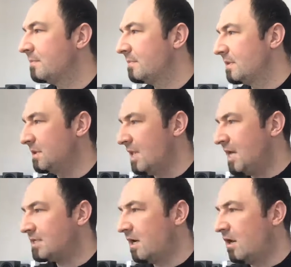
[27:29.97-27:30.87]

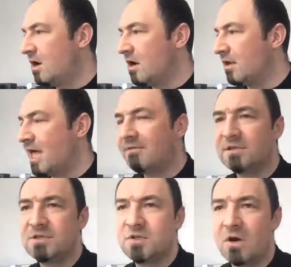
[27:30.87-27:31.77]
nights are long, life
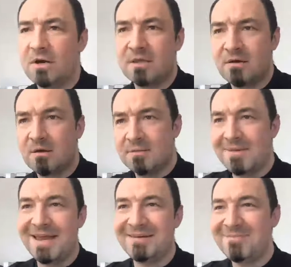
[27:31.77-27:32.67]
is short, the
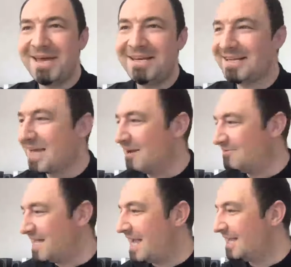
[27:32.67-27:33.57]
main kind of
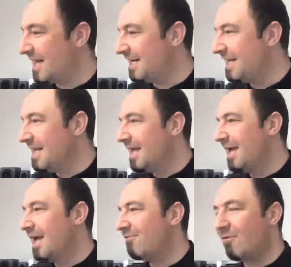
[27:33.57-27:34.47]
tagline
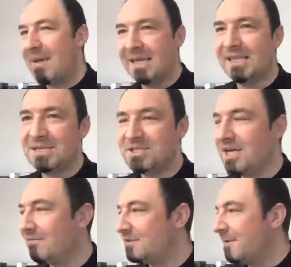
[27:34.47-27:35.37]
for making the
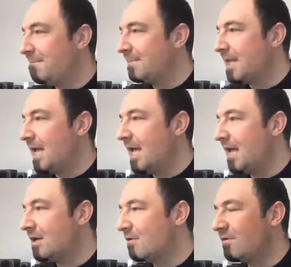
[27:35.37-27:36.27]
shift,
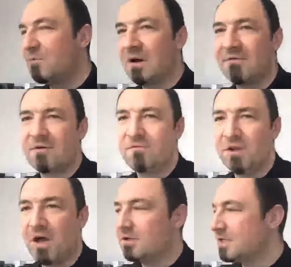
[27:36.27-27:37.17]
covered in one of our
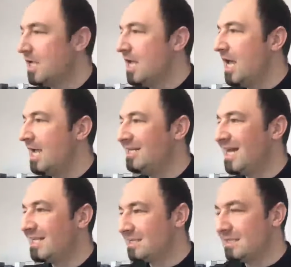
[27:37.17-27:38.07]
vlogs. And
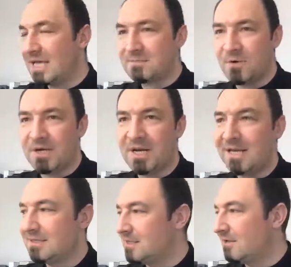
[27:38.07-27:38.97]
that's
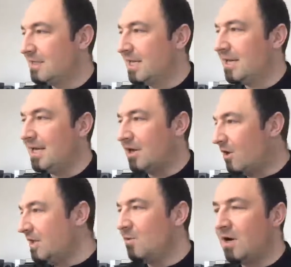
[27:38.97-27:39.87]
Morganite. So it
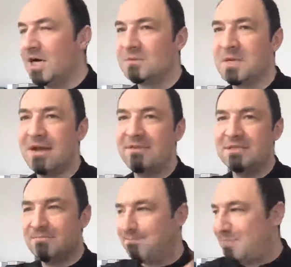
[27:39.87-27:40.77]
only works when you have these
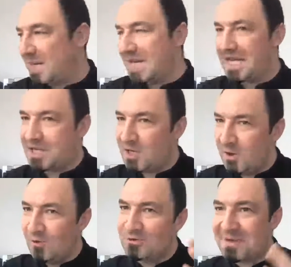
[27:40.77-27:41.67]
big,
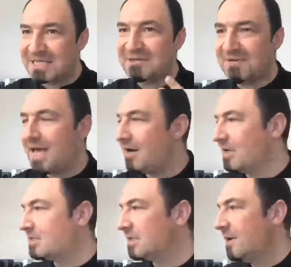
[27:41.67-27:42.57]
huge, massive
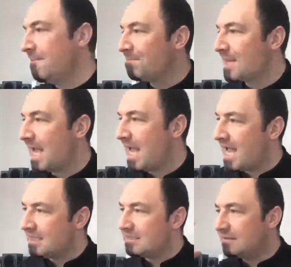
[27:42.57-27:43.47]
letters,
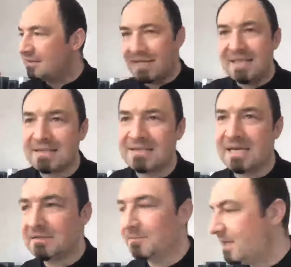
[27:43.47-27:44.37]
and then that's
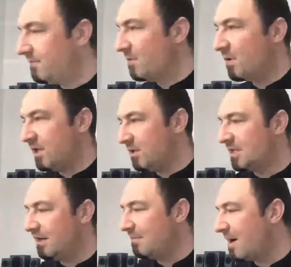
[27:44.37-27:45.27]
it. If you want to use it
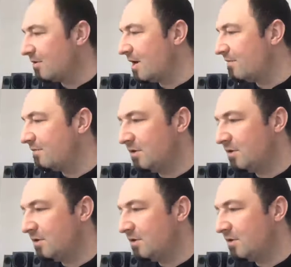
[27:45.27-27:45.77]
in a paragraph,